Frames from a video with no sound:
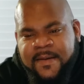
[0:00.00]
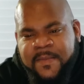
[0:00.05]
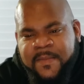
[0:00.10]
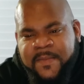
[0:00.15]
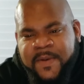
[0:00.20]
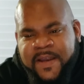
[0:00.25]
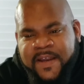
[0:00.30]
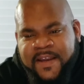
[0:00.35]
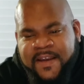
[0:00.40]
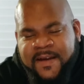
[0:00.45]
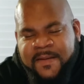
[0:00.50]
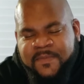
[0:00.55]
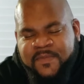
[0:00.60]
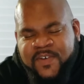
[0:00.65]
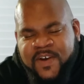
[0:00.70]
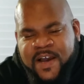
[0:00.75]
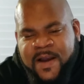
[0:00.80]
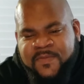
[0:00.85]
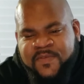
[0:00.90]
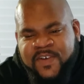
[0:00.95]
Man, I'm
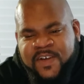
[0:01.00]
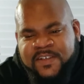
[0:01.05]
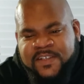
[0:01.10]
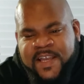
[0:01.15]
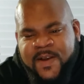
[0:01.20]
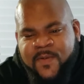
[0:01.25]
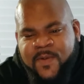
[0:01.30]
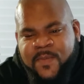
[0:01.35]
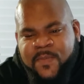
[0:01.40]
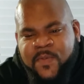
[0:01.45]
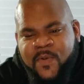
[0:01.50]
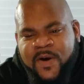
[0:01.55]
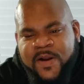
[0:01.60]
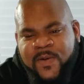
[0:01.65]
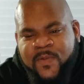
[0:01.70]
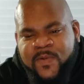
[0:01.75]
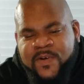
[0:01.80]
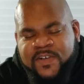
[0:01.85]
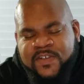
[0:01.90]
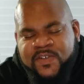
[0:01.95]
trying to think what part
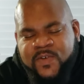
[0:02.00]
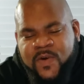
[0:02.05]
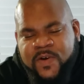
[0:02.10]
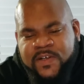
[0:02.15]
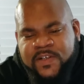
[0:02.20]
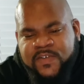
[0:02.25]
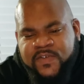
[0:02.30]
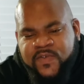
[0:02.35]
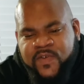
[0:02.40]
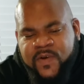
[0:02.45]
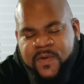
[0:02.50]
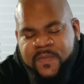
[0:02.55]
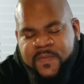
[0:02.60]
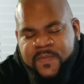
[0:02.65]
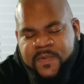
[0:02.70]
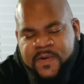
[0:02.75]
I want to start this from.